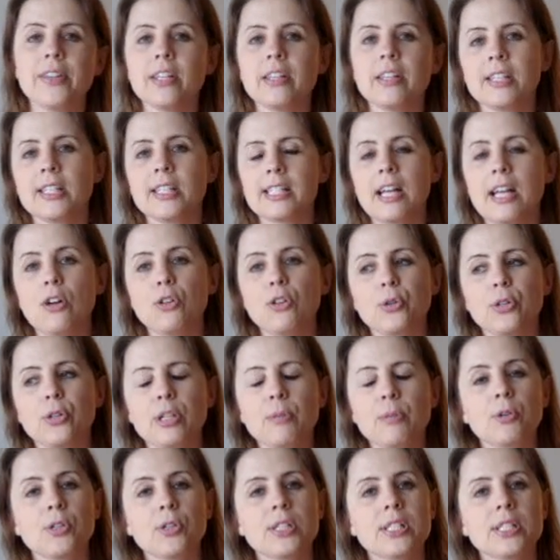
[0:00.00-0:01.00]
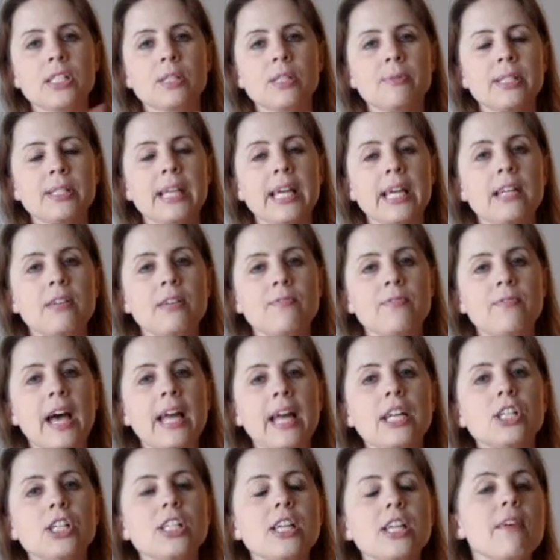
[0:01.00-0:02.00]
that this elderly person has been taken
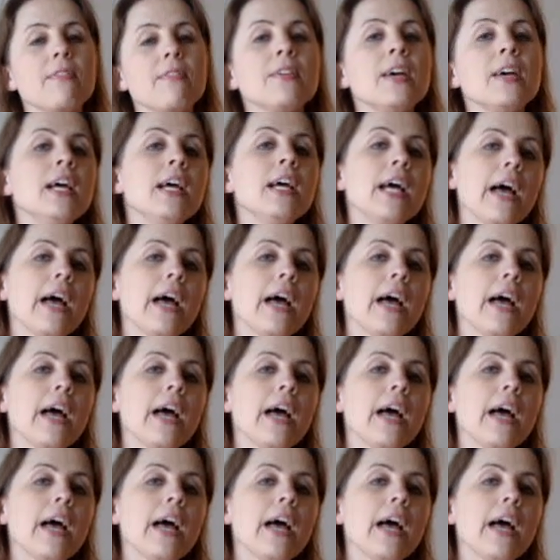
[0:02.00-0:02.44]
advantage of,